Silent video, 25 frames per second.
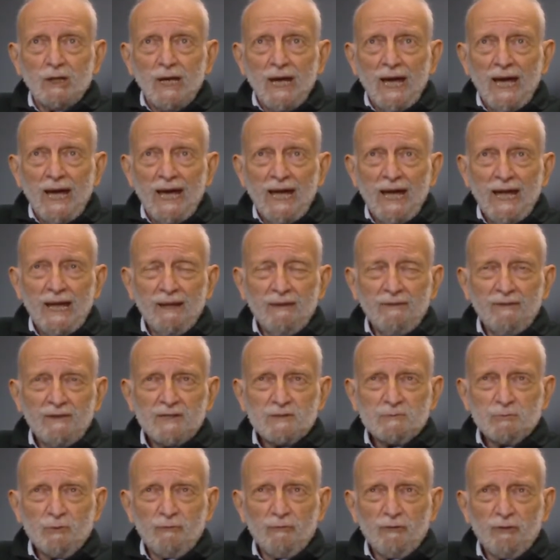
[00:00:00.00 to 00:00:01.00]
And these
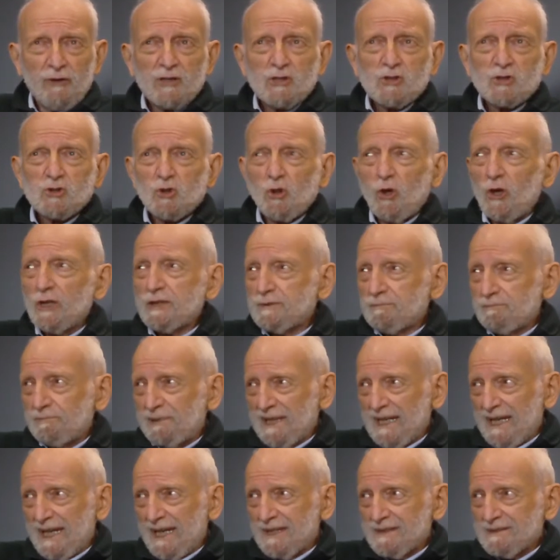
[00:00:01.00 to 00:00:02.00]
were very short
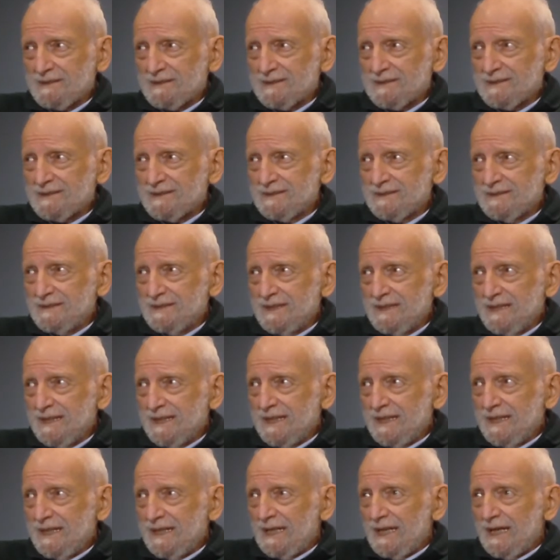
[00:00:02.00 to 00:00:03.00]
plants.
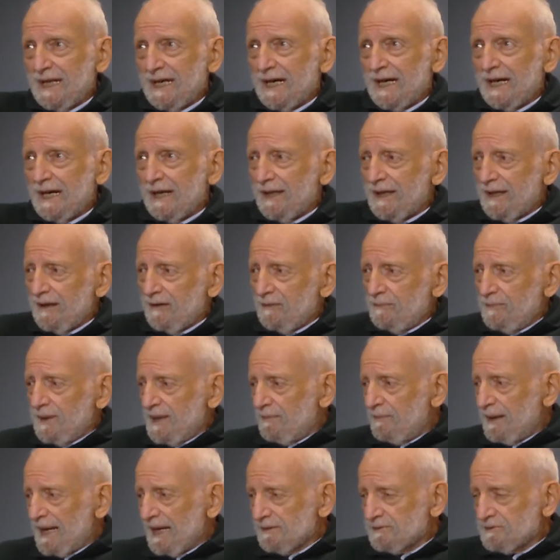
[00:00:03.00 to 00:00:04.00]
They would be
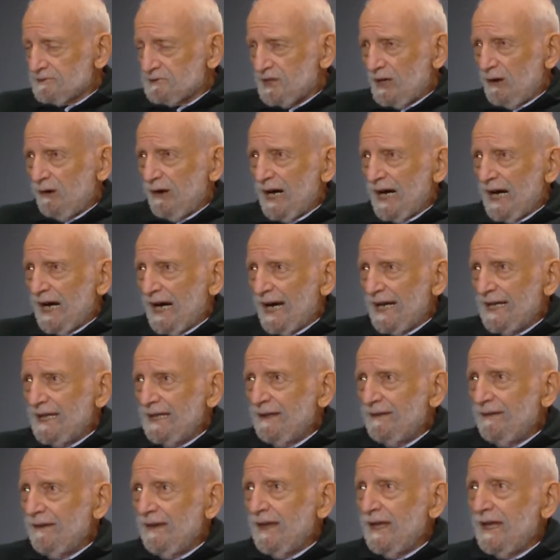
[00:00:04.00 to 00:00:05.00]
about so high,
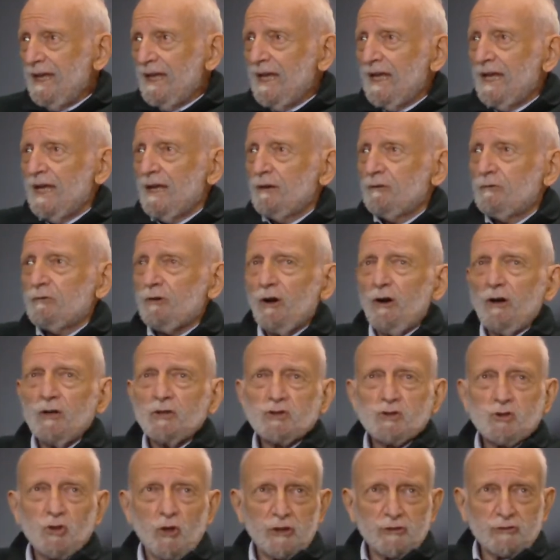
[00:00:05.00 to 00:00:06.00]

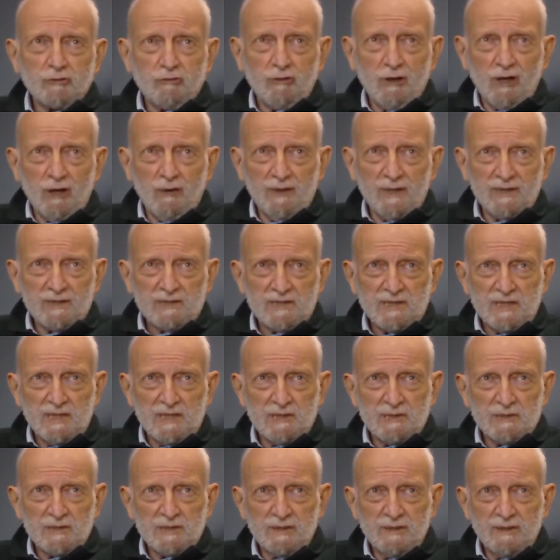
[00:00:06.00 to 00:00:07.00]
short growing
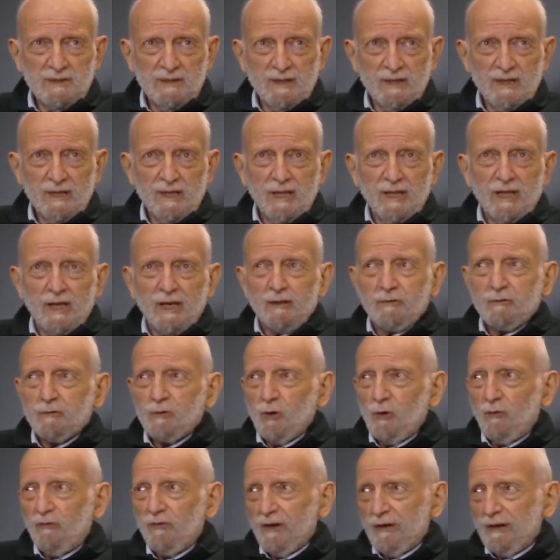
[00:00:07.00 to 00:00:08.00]
season,
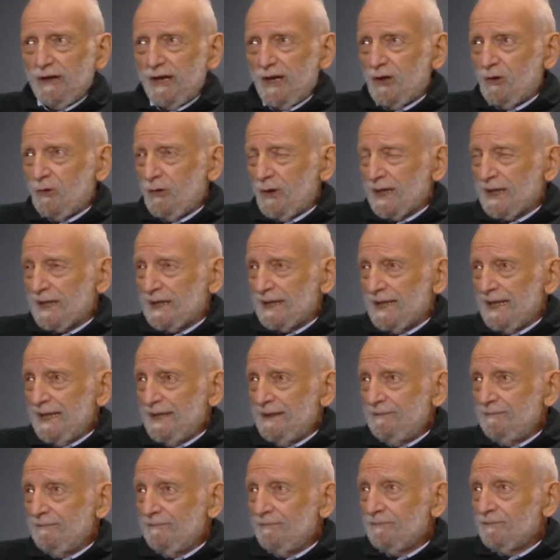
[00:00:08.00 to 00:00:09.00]
grew very
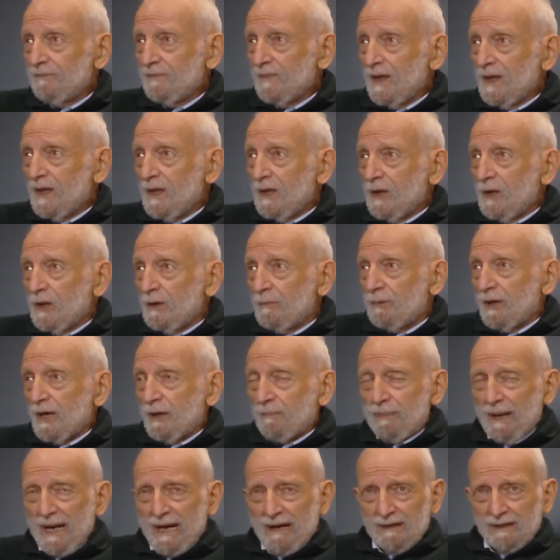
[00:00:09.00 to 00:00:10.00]
quickly, but
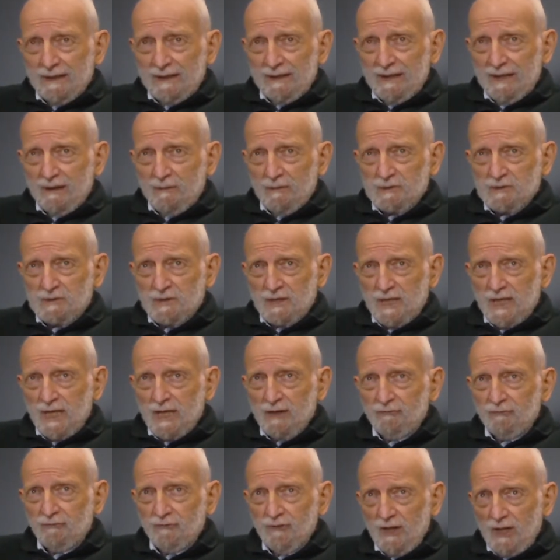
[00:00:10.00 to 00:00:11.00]
apparently there was
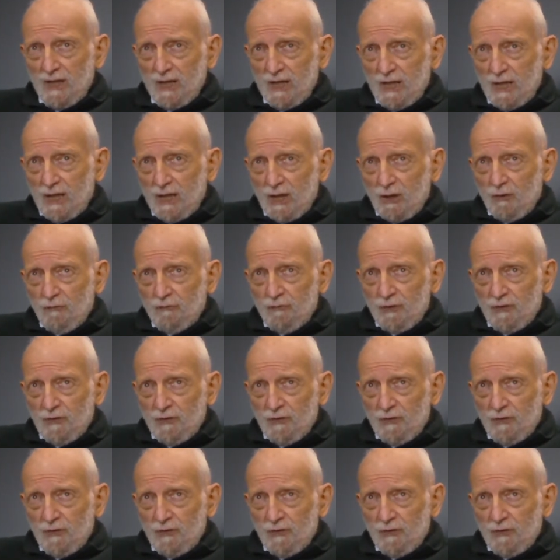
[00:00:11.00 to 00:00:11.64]
enough for